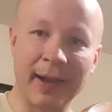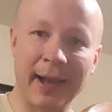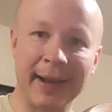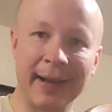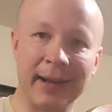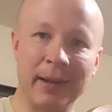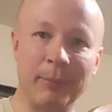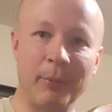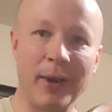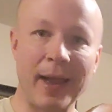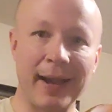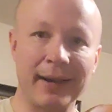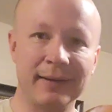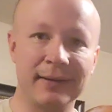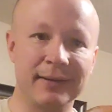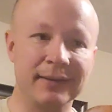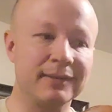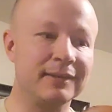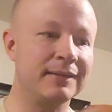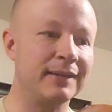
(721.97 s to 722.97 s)
I need to
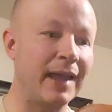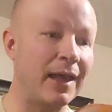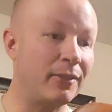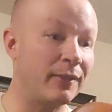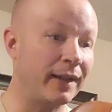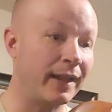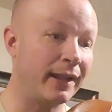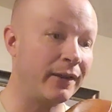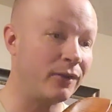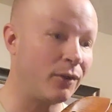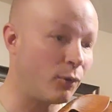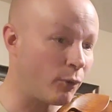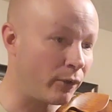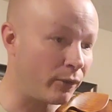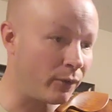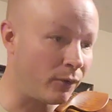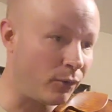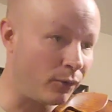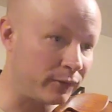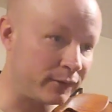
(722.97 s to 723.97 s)
practice now that I know where
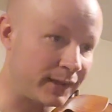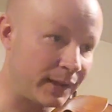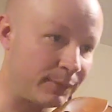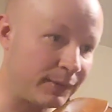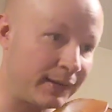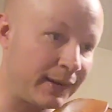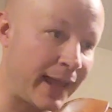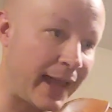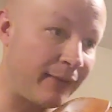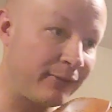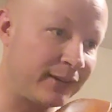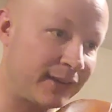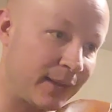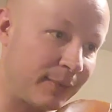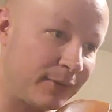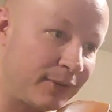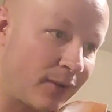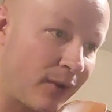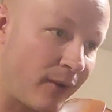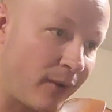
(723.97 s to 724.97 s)
the whole steps and half
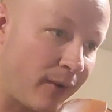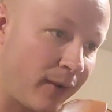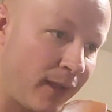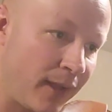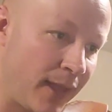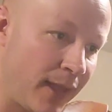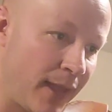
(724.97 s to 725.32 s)
steps are.